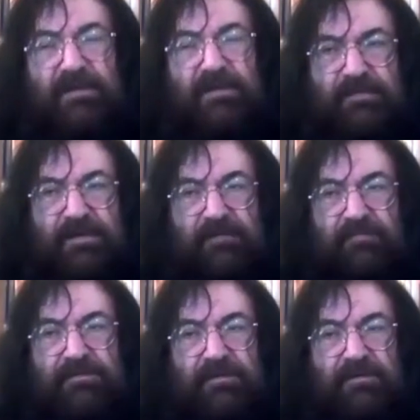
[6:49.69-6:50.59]
has been
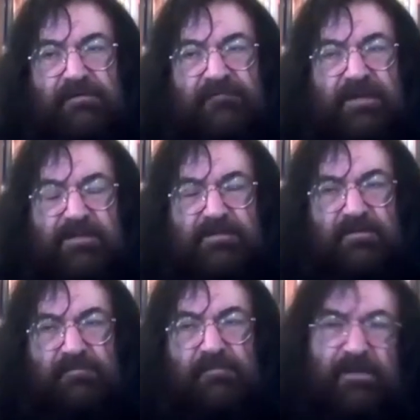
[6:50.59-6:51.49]
able to convey
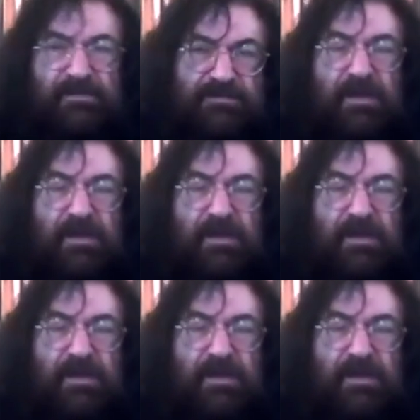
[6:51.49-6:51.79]
so much.